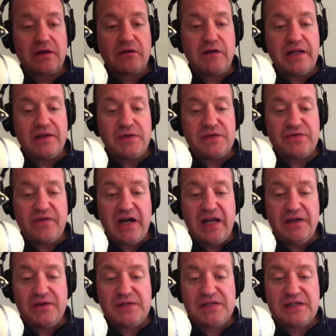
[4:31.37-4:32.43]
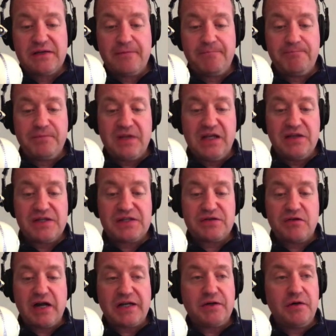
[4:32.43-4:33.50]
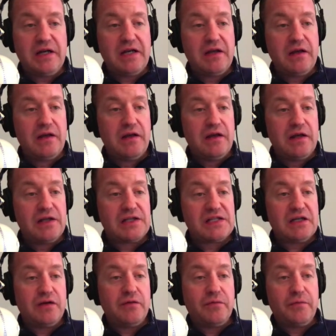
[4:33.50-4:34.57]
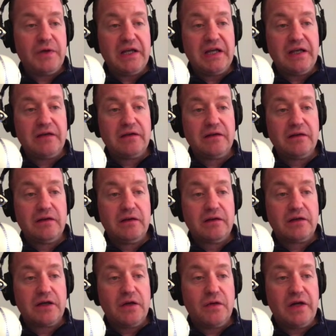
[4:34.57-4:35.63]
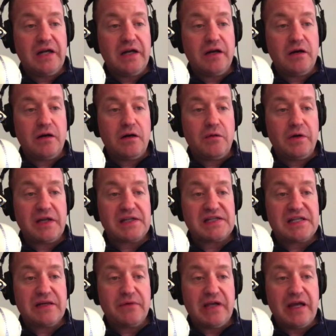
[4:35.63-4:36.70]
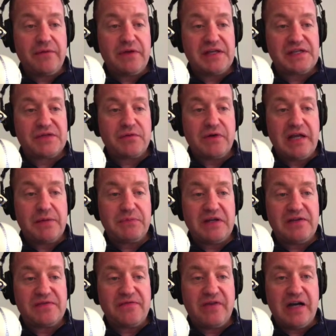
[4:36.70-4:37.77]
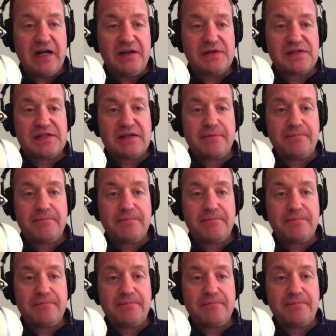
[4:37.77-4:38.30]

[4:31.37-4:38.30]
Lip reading: create those files in this directory. And so if we go here, we can see we have these 3 empty files.